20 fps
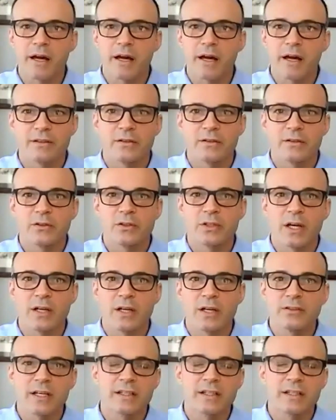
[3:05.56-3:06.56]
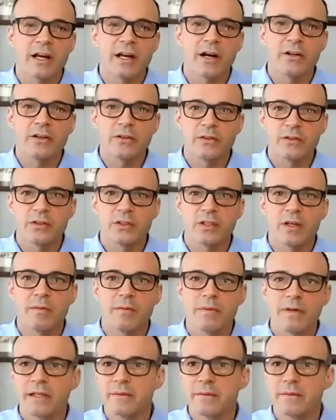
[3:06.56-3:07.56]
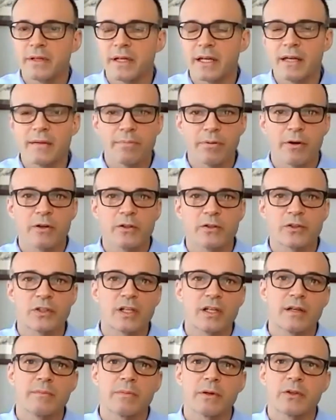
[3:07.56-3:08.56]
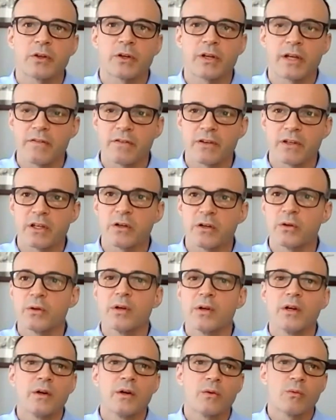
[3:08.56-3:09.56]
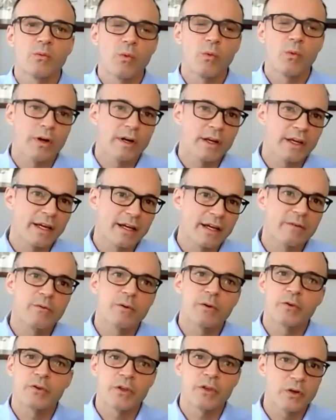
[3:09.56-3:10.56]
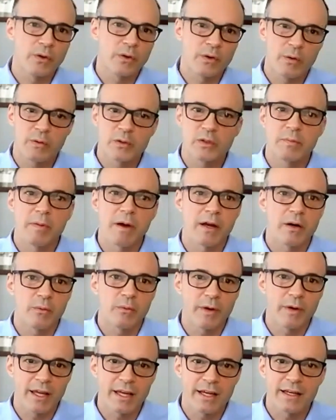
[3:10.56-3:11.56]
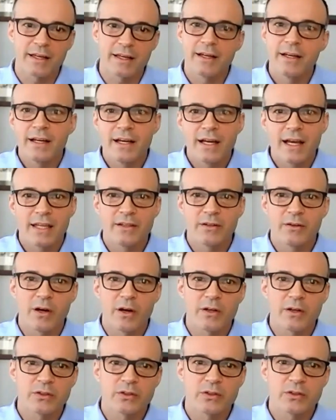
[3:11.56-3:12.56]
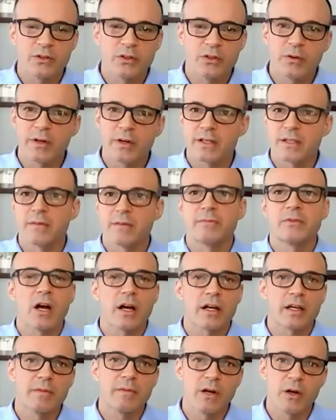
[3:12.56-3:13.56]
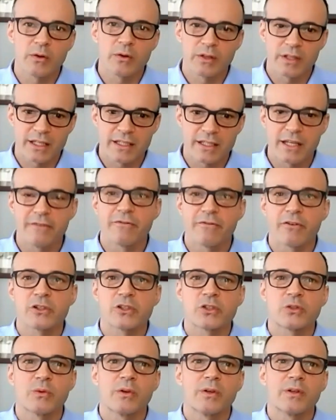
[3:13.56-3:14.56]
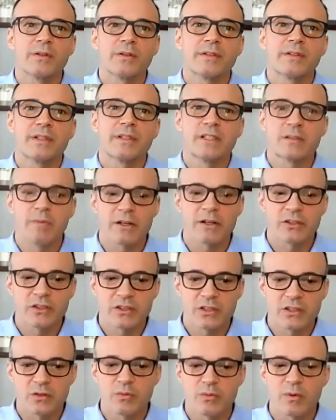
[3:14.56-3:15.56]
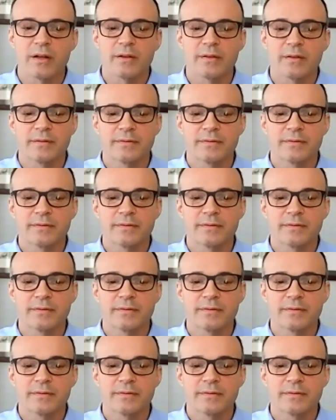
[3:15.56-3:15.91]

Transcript: So it sounds like they are doing some in person, but they're giving you warning. With you, it was about a week, and they're also doing some document only and then virtual inspections as well.